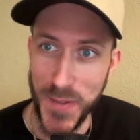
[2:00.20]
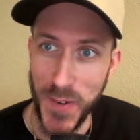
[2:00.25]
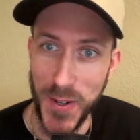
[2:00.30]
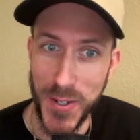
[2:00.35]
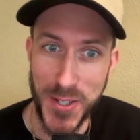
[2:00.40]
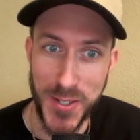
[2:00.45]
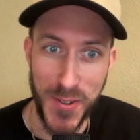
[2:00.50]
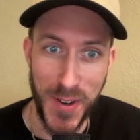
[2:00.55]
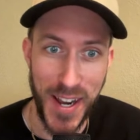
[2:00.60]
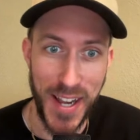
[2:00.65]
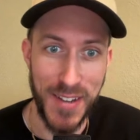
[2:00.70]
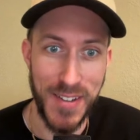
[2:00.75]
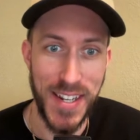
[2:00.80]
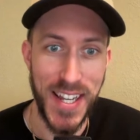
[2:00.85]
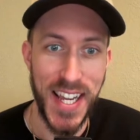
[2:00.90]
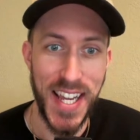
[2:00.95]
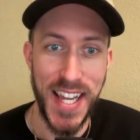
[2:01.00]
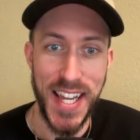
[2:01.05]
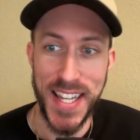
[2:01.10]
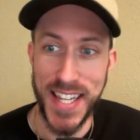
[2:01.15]
first round.
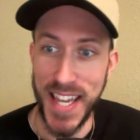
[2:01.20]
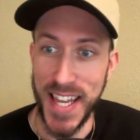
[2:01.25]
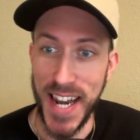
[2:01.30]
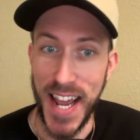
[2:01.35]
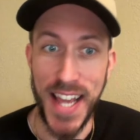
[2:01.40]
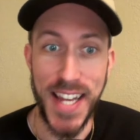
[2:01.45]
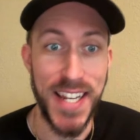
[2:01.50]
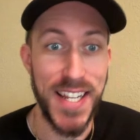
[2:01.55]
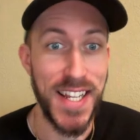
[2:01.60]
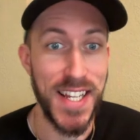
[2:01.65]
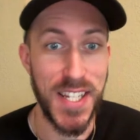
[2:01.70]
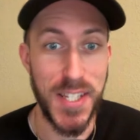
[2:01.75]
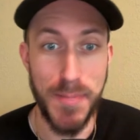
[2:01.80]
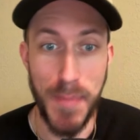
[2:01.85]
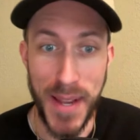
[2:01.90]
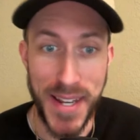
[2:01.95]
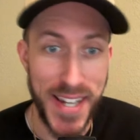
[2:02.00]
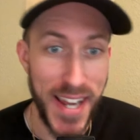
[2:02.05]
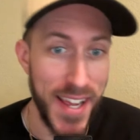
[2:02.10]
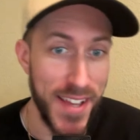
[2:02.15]
Again, I didn't
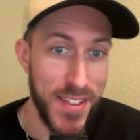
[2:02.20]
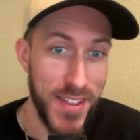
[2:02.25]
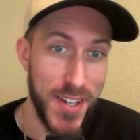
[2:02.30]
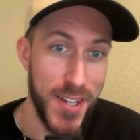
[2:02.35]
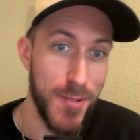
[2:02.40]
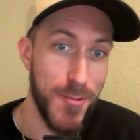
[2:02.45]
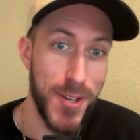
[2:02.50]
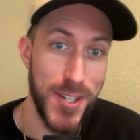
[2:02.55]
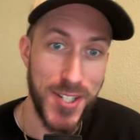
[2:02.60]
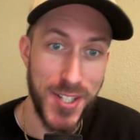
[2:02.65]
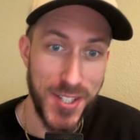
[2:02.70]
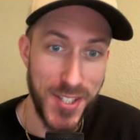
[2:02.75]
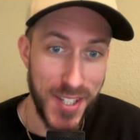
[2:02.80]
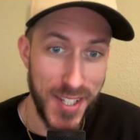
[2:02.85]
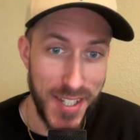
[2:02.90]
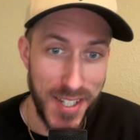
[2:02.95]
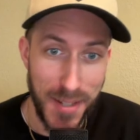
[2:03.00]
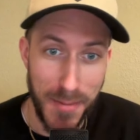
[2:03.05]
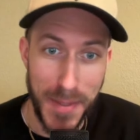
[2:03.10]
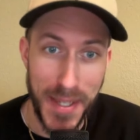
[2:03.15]
expect Anthony
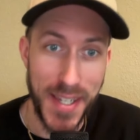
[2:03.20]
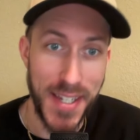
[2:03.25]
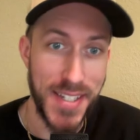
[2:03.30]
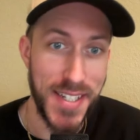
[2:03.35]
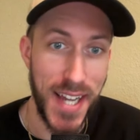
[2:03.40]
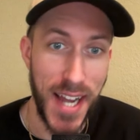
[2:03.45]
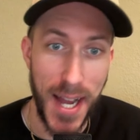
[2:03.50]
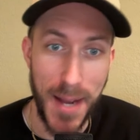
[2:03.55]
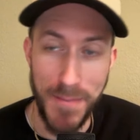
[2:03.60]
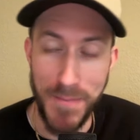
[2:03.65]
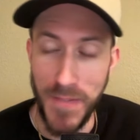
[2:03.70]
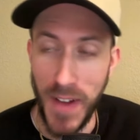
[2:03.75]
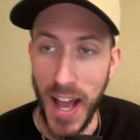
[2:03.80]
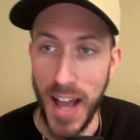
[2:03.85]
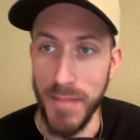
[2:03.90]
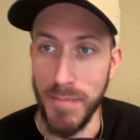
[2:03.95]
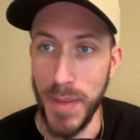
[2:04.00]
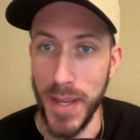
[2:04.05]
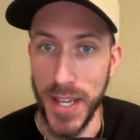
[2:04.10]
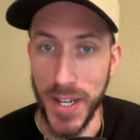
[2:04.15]
Richardson to be a top
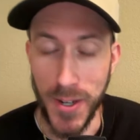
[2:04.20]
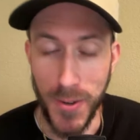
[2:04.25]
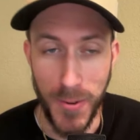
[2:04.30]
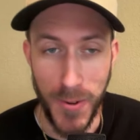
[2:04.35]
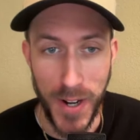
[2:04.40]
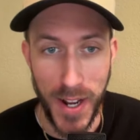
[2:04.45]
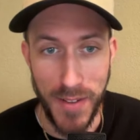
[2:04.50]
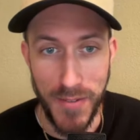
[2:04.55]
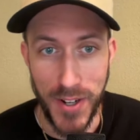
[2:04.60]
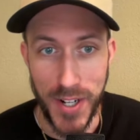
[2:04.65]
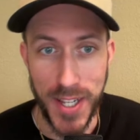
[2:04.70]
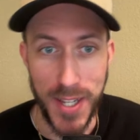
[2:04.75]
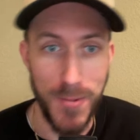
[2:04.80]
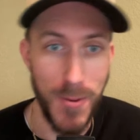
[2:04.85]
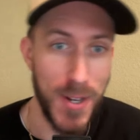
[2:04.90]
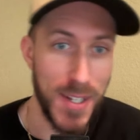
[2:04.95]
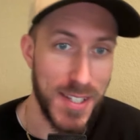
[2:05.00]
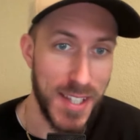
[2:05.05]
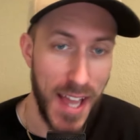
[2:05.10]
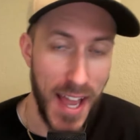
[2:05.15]
five pick or whatever he
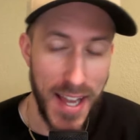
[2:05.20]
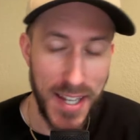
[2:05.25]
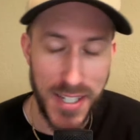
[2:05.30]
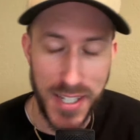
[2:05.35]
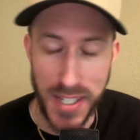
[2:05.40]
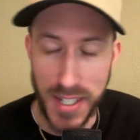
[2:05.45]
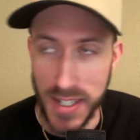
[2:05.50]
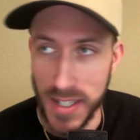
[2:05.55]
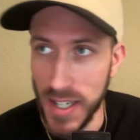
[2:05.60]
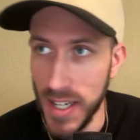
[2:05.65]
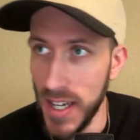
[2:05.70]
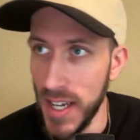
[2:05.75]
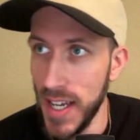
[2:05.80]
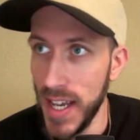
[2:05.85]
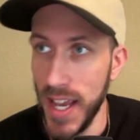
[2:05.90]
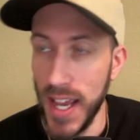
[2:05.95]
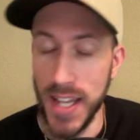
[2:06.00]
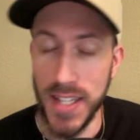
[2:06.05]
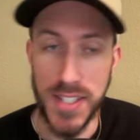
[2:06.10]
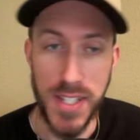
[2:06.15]
was last year.
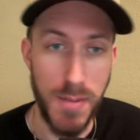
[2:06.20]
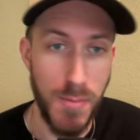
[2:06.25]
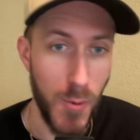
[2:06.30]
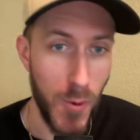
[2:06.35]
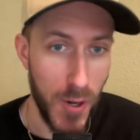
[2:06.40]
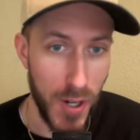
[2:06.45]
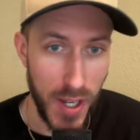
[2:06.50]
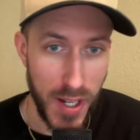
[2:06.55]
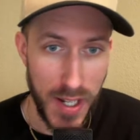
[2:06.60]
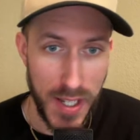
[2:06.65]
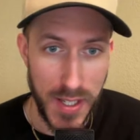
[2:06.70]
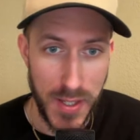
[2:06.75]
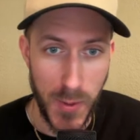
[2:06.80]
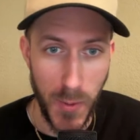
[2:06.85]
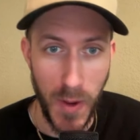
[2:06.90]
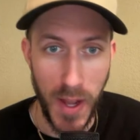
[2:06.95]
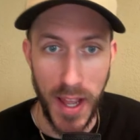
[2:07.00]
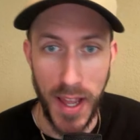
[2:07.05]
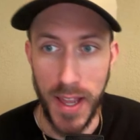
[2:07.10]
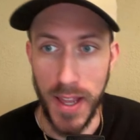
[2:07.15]
Ends up working his
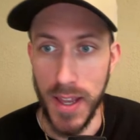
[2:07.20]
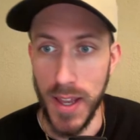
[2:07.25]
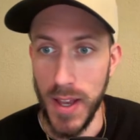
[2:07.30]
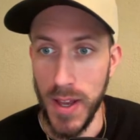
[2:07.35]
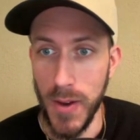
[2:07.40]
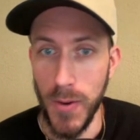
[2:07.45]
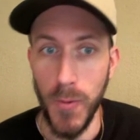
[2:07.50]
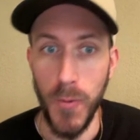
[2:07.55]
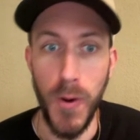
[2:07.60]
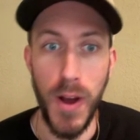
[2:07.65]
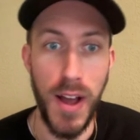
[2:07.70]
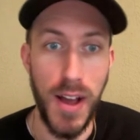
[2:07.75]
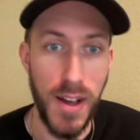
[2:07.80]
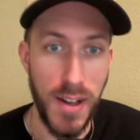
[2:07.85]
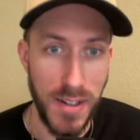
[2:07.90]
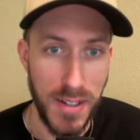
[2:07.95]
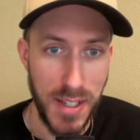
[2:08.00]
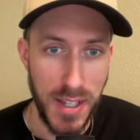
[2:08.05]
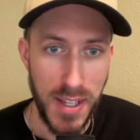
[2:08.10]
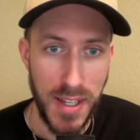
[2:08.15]
way
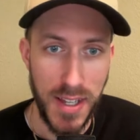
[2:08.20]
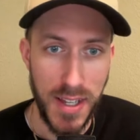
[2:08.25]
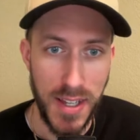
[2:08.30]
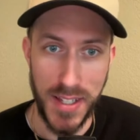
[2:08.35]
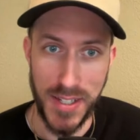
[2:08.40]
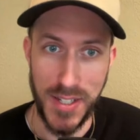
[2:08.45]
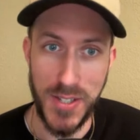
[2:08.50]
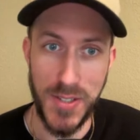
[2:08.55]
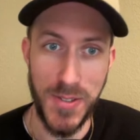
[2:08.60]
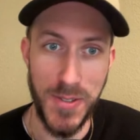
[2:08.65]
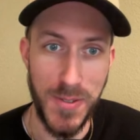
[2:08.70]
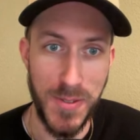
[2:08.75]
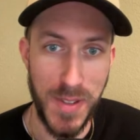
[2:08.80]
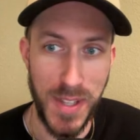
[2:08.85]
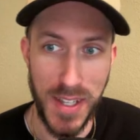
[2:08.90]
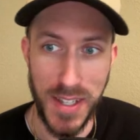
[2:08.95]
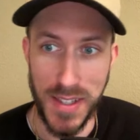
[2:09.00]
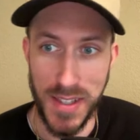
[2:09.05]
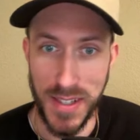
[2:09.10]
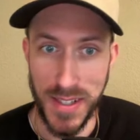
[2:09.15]
well into
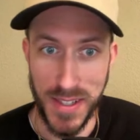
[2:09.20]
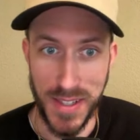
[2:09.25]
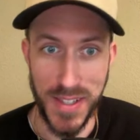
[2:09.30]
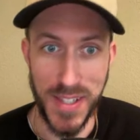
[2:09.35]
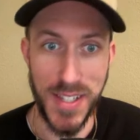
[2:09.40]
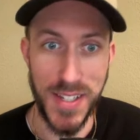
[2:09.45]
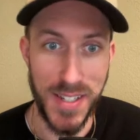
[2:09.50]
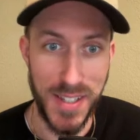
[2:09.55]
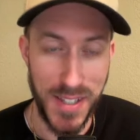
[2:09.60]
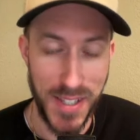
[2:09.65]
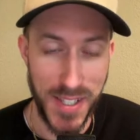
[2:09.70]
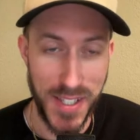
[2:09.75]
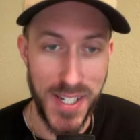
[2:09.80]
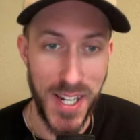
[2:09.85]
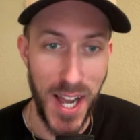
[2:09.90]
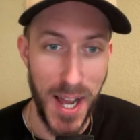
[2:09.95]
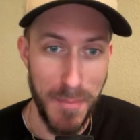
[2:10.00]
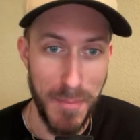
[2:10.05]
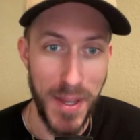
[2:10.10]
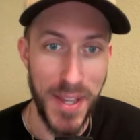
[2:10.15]
the the
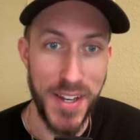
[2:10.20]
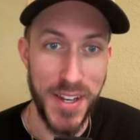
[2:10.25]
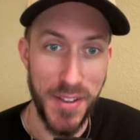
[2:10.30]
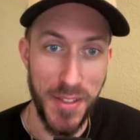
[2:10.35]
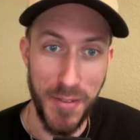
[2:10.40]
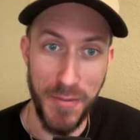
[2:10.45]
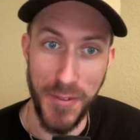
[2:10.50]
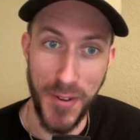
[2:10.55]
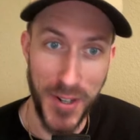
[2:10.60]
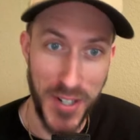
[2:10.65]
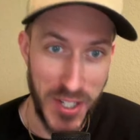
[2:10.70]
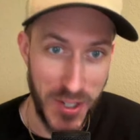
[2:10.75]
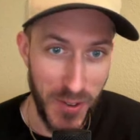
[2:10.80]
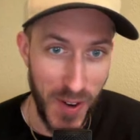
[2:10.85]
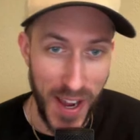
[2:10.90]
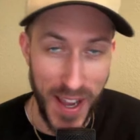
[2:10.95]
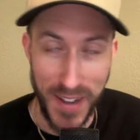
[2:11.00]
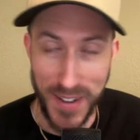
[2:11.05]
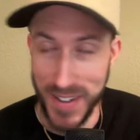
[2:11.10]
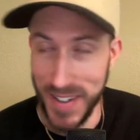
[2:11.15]
top end of the first
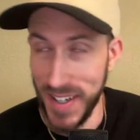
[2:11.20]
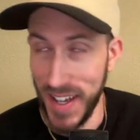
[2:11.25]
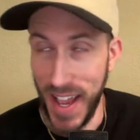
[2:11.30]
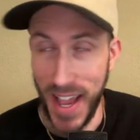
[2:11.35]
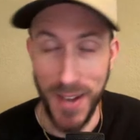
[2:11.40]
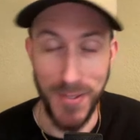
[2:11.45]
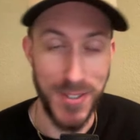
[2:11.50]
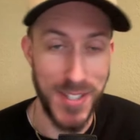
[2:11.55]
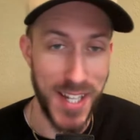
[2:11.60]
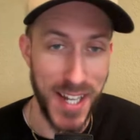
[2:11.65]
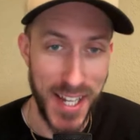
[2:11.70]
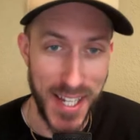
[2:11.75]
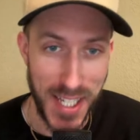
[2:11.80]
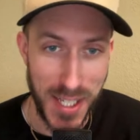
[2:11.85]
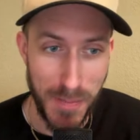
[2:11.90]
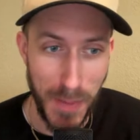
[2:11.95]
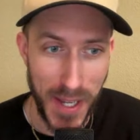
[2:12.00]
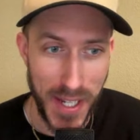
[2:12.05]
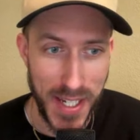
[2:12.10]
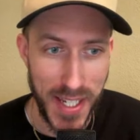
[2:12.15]
round. I was not
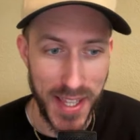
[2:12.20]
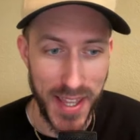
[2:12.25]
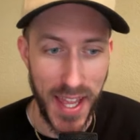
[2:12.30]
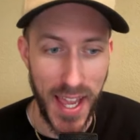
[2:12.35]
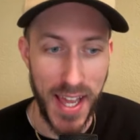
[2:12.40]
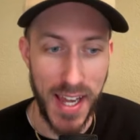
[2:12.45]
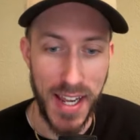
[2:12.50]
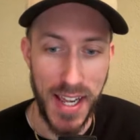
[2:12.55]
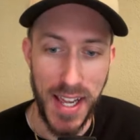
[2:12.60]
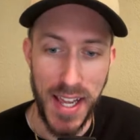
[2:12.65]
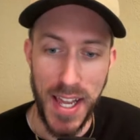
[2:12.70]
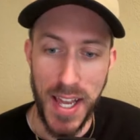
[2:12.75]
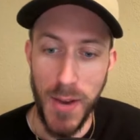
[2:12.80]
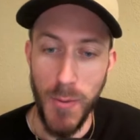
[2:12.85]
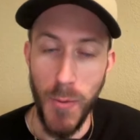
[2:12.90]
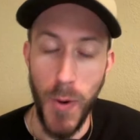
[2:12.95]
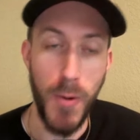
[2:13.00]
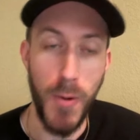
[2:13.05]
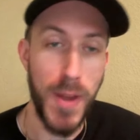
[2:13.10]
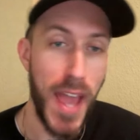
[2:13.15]
expecting that.
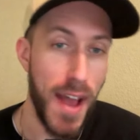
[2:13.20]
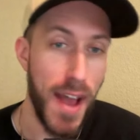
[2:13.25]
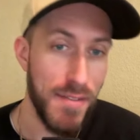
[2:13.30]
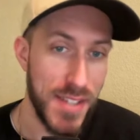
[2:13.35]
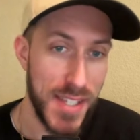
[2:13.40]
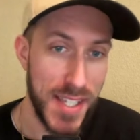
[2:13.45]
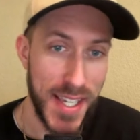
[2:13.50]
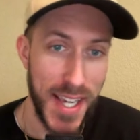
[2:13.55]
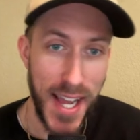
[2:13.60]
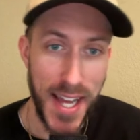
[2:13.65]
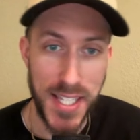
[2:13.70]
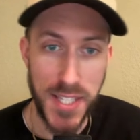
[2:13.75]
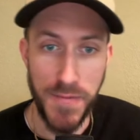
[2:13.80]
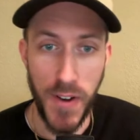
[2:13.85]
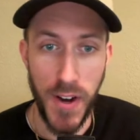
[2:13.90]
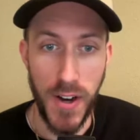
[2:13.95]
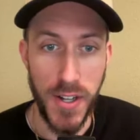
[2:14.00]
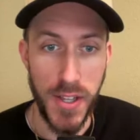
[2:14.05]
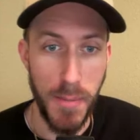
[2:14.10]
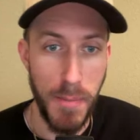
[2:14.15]
While we have seen guys
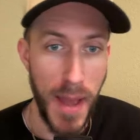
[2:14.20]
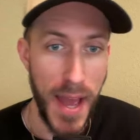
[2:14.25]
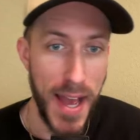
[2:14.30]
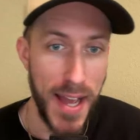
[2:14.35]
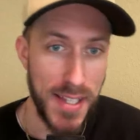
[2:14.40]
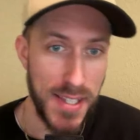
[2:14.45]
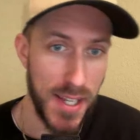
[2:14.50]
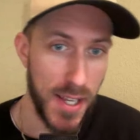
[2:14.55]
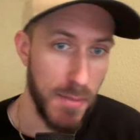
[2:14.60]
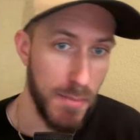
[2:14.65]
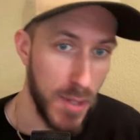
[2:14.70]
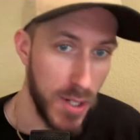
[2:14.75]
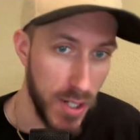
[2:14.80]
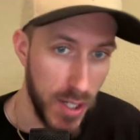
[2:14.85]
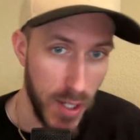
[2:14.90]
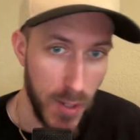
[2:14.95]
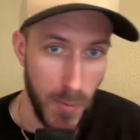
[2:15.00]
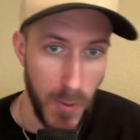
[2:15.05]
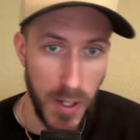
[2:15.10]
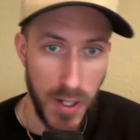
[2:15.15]
fall in the past, like
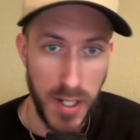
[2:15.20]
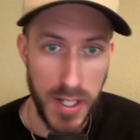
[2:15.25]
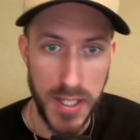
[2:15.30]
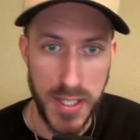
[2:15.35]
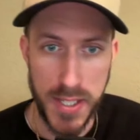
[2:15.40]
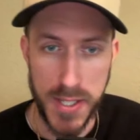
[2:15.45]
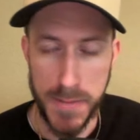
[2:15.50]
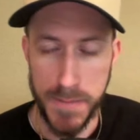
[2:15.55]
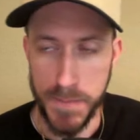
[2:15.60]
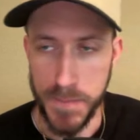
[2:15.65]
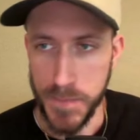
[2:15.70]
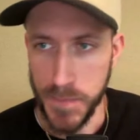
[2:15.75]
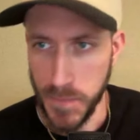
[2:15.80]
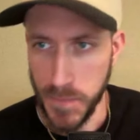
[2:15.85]
Malik Willis,